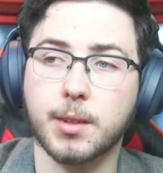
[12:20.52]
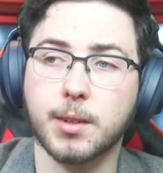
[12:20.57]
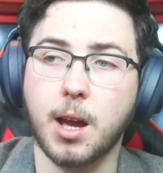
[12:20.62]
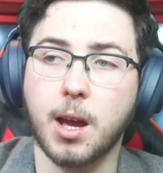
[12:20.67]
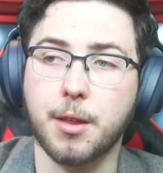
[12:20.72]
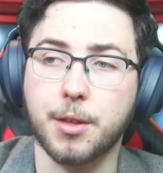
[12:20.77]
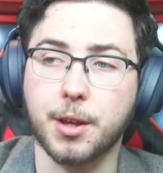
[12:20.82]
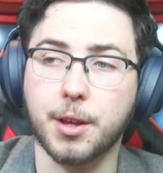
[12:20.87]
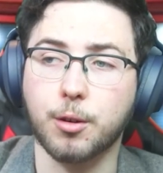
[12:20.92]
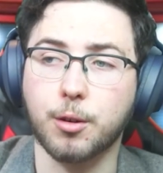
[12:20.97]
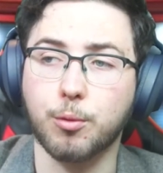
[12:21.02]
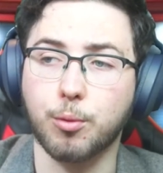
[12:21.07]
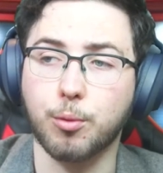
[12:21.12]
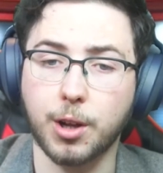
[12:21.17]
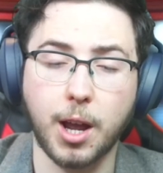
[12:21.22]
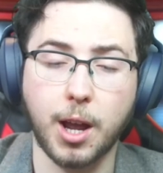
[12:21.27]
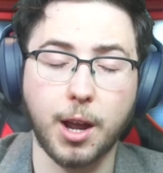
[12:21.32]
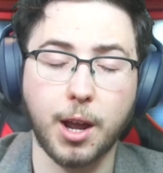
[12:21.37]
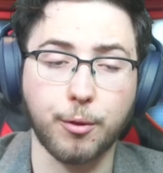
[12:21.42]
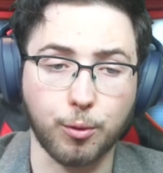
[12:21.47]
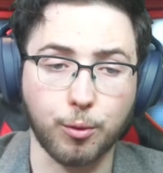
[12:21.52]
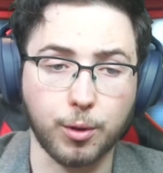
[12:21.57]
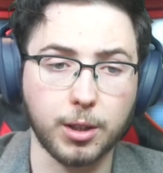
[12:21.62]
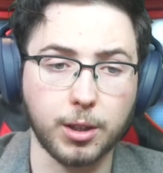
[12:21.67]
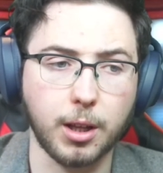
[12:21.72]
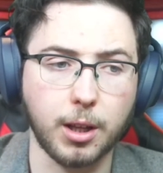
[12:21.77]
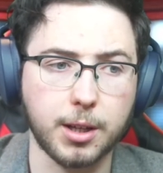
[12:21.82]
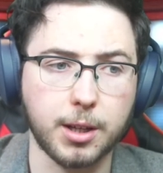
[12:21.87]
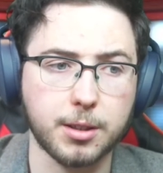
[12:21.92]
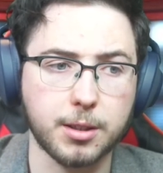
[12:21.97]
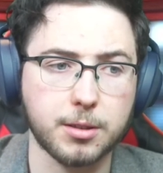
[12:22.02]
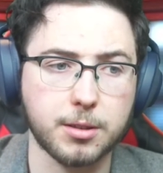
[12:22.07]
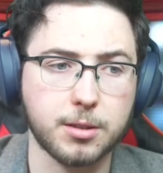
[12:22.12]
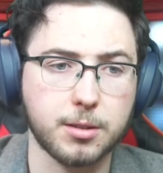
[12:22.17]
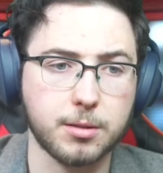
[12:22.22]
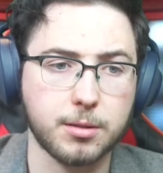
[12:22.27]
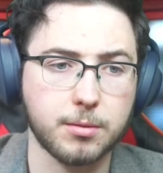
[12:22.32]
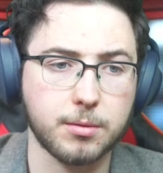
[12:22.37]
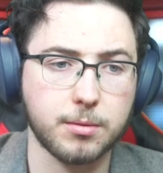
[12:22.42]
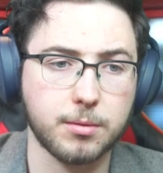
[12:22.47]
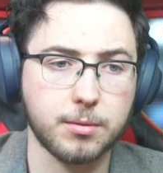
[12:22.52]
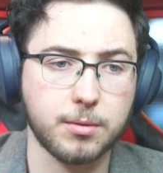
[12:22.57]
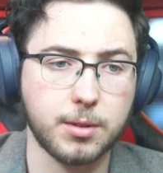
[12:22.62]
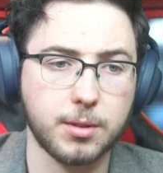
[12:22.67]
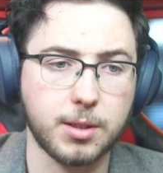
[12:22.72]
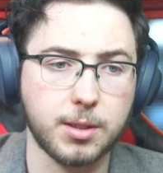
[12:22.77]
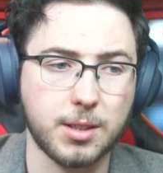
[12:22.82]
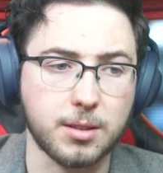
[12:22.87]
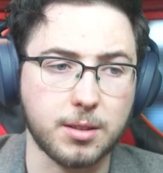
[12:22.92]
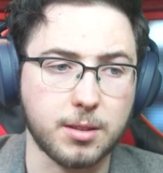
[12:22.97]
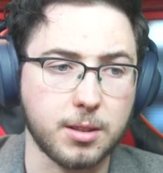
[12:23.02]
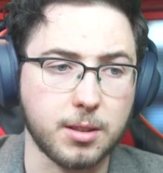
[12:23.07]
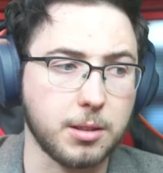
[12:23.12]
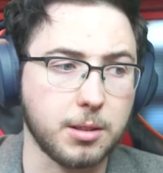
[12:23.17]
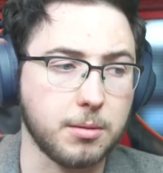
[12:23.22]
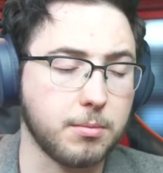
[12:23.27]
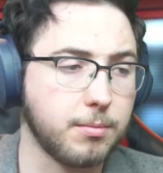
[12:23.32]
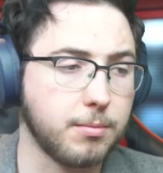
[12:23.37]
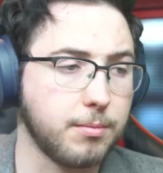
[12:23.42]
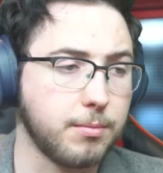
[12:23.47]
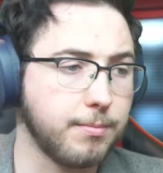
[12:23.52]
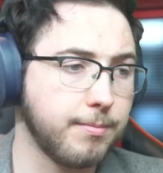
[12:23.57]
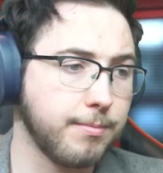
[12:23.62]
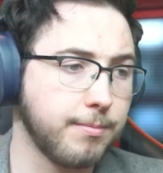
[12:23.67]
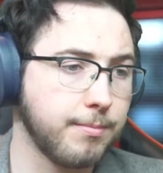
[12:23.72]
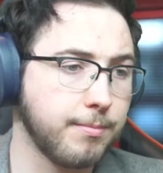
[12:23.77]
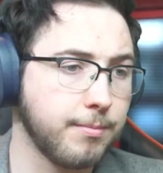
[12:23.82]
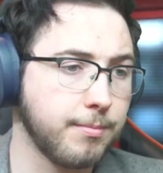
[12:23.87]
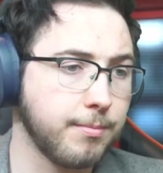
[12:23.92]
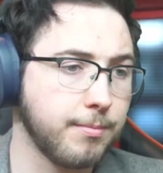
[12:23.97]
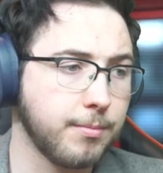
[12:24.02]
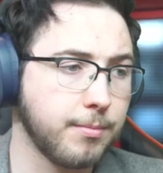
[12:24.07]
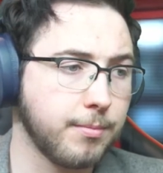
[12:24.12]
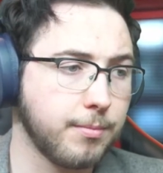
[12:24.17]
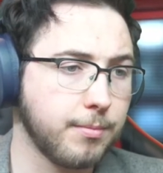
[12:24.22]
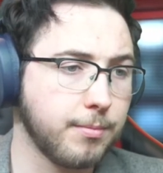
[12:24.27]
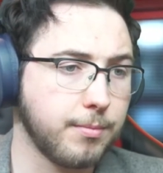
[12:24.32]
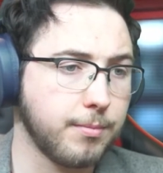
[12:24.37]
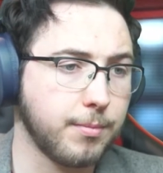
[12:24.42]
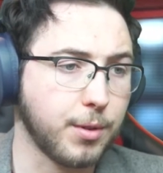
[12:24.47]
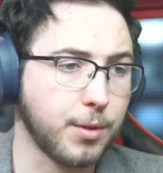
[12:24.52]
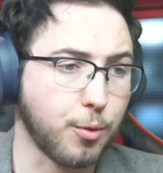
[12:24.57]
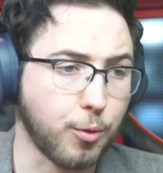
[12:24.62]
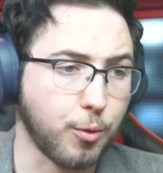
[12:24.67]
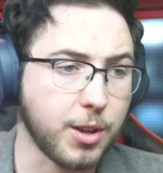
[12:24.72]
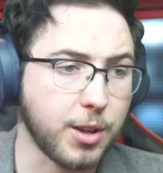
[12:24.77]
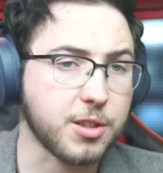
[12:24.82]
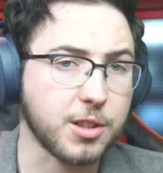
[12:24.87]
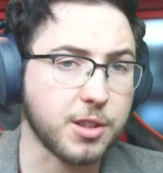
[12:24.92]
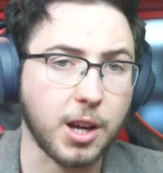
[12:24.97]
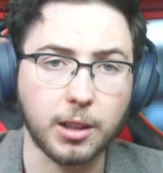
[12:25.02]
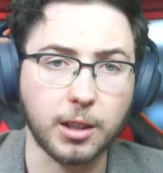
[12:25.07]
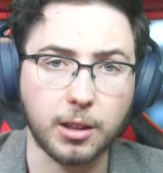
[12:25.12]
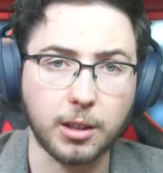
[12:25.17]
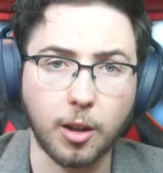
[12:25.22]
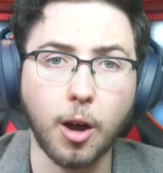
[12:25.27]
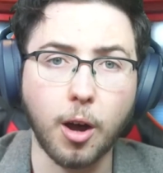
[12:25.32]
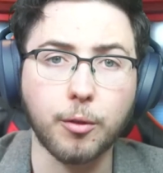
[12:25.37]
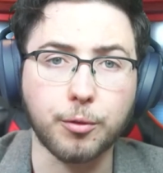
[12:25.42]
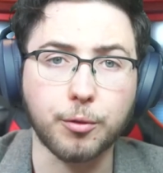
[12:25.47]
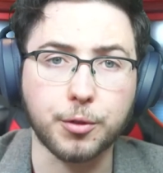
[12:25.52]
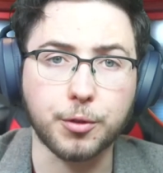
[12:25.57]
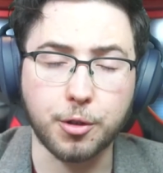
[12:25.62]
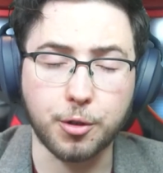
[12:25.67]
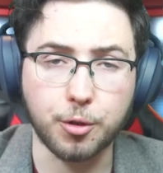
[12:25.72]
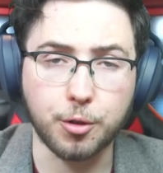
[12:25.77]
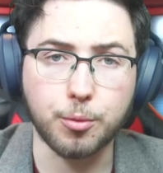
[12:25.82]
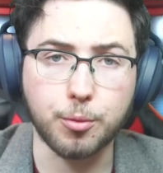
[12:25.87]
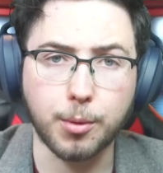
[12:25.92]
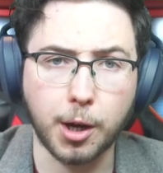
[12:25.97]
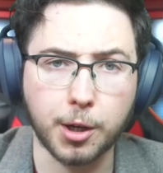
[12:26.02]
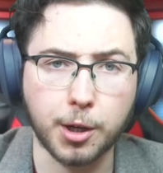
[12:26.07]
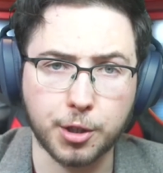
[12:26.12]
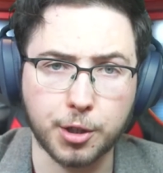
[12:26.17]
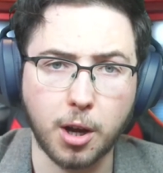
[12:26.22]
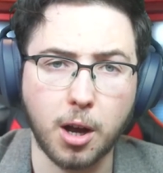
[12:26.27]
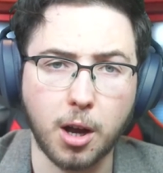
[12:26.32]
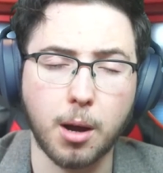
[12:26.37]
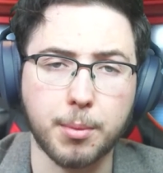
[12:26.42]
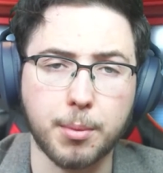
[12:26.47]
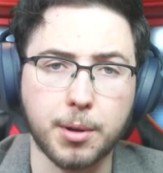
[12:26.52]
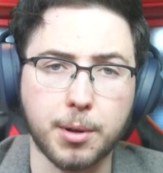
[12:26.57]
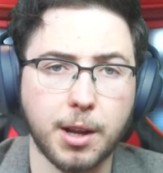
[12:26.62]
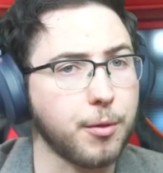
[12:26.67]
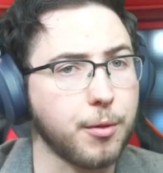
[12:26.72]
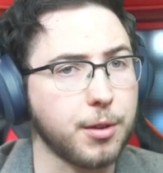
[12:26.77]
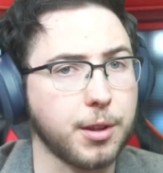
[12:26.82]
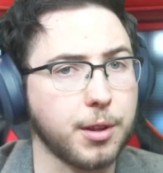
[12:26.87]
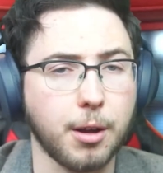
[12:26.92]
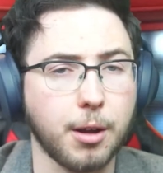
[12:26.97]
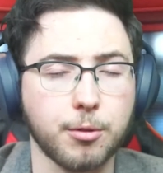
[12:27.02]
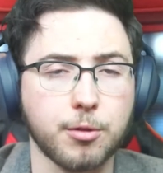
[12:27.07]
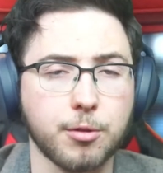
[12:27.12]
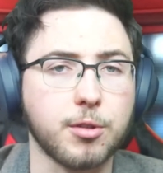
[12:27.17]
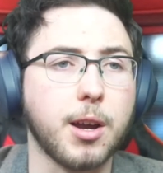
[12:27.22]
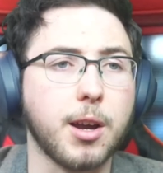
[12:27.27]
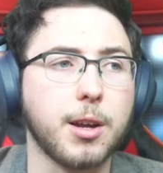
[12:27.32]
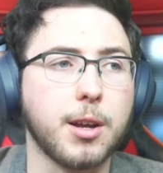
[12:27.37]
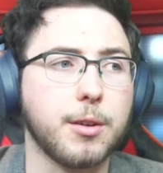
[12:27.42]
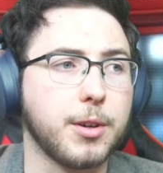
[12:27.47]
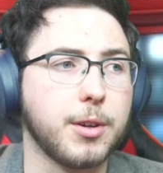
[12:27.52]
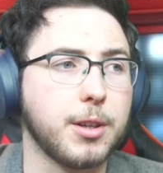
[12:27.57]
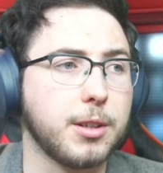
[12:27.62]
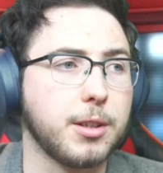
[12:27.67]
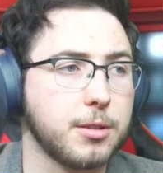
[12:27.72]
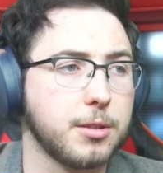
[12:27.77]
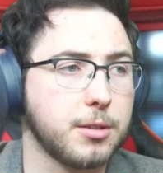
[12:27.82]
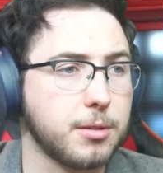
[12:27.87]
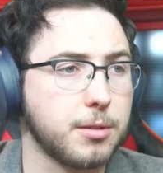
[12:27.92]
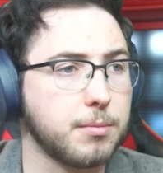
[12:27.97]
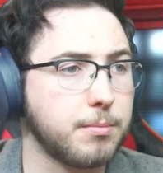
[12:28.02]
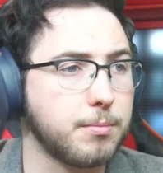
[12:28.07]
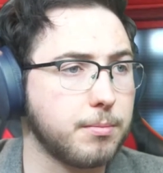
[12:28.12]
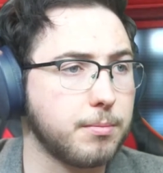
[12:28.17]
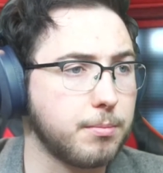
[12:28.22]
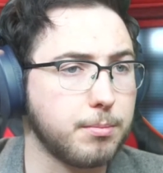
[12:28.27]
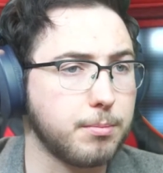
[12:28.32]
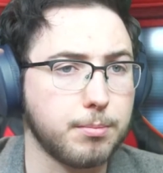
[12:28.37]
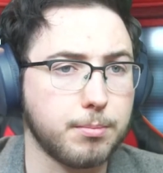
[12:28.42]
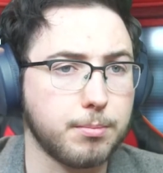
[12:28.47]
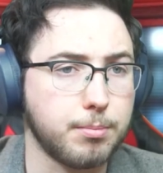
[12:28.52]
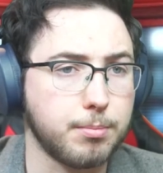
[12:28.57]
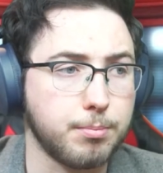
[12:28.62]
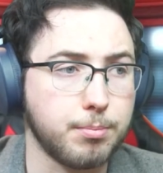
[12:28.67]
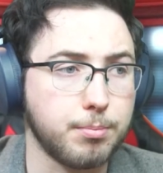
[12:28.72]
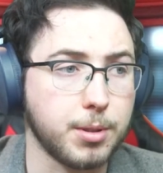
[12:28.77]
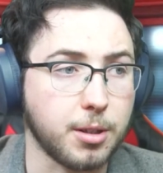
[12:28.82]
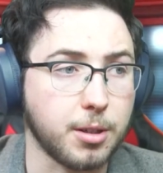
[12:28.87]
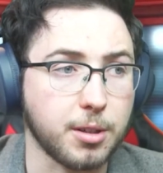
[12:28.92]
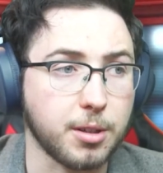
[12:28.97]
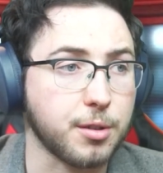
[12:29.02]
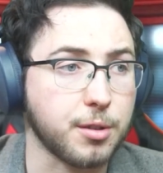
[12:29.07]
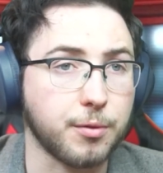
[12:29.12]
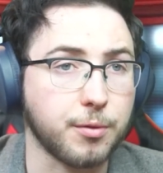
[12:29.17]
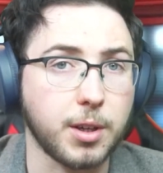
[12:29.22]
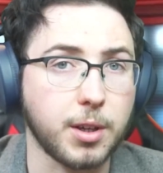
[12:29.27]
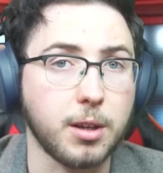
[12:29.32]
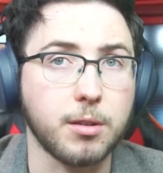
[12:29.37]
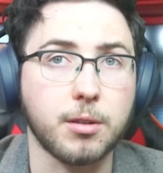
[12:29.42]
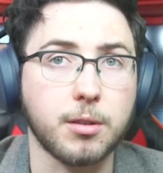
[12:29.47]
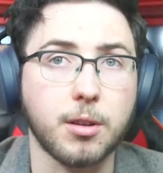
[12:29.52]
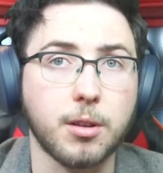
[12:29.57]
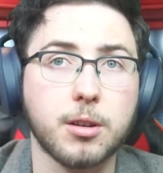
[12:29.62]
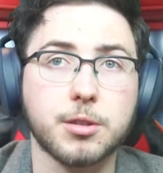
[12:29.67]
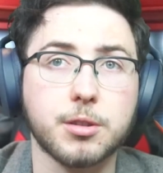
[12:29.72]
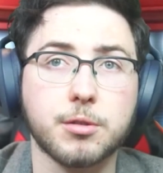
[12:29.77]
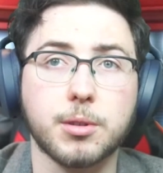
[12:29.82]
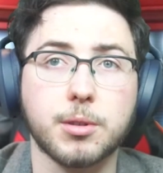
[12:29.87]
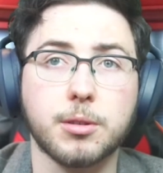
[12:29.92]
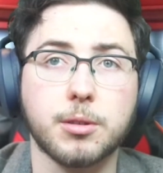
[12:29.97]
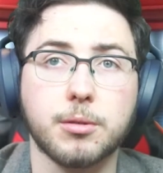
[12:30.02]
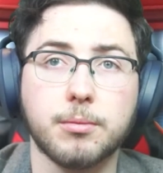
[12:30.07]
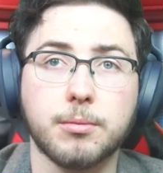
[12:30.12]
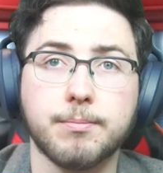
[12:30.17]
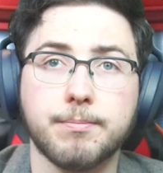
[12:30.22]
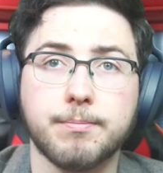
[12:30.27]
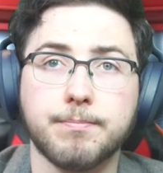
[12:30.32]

I think what I have realized is that the reason I love to do my job and everything outside of it is because of Keith Doswittle.